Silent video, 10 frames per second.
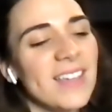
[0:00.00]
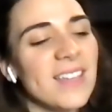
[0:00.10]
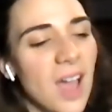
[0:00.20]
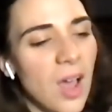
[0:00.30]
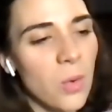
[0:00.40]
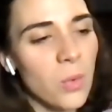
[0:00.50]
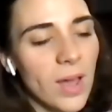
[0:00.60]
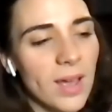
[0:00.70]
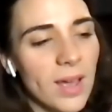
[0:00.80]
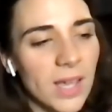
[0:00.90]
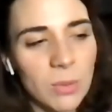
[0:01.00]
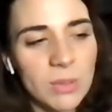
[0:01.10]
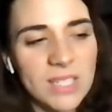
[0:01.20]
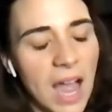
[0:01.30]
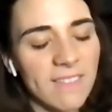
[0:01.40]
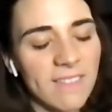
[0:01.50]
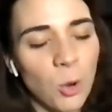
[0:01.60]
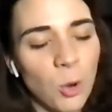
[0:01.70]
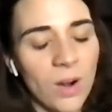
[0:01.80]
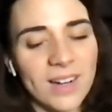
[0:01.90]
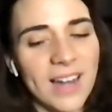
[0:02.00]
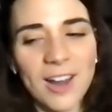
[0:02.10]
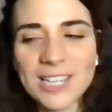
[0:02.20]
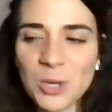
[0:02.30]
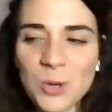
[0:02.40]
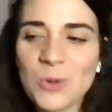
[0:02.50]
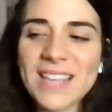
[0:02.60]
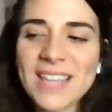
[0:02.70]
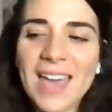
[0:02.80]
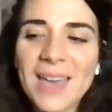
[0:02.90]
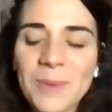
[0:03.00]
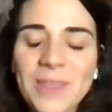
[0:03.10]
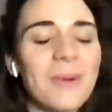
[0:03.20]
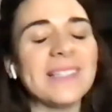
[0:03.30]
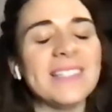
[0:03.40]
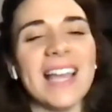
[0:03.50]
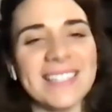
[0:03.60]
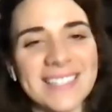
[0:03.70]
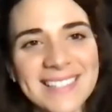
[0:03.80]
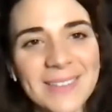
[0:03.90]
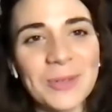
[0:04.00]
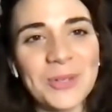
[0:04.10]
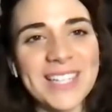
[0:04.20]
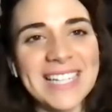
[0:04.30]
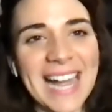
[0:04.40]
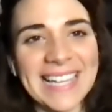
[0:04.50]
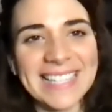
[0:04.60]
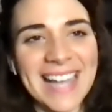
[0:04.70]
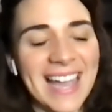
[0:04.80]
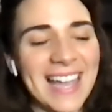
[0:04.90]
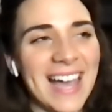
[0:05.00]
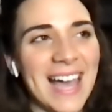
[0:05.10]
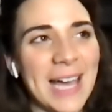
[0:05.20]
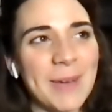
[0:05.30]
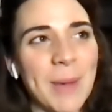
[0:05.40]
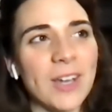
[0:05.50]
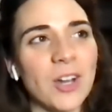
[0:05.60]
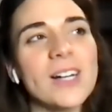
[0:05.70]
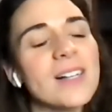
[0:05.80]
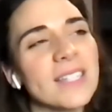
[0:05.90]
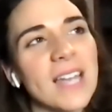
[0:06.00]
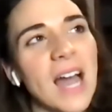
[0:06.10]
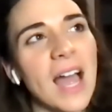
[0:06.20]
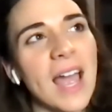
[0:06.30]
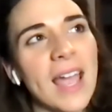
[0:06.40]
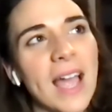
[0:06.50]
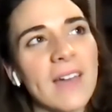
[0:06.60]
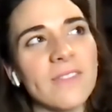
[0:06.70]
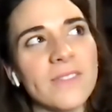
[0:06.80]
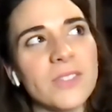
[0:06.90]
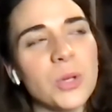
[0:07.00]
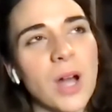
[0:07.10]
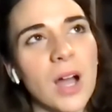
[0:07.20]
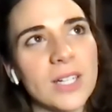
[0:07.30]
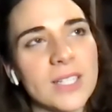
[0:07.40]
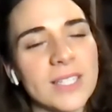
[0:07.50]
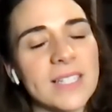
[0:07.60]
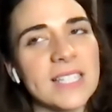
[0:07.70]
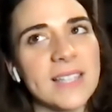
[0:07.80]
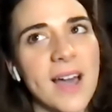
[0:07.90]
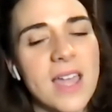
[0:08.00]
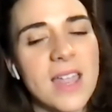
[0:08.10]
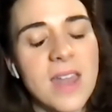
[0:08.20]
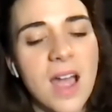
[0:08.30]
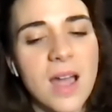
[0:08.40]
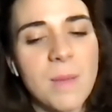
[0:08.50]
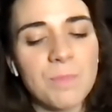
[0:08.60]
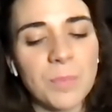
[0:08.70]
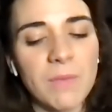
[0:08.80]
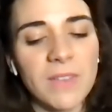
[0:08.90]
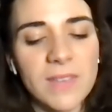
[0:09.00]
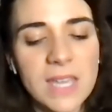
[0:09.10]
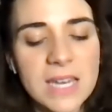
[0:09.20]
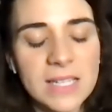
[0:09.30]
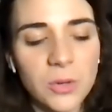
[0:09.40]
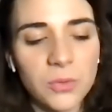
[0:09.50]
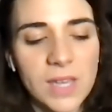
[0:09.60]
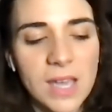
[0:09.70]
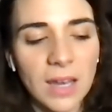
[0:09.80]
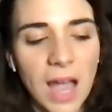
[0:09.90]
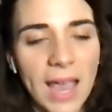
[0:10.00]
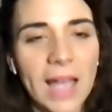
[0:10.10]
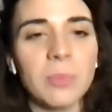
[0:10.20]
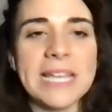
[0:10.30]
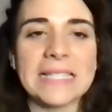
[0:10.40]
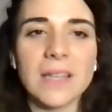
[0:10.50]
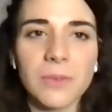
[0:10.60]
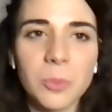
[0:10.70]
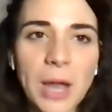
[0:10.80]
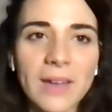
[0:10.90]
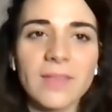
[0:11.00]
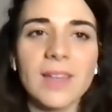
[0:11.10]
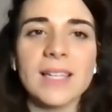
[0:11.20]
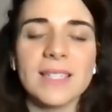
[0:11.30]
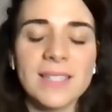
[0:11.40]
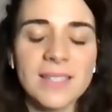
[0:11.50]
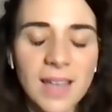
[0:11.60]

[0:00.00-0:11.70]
It was kind of an ordinary Tuesday, but that was nice. It was really nice. My girls and I have 2 daughters and a son, Vivian and Sophia, and I had pizza for breakfast.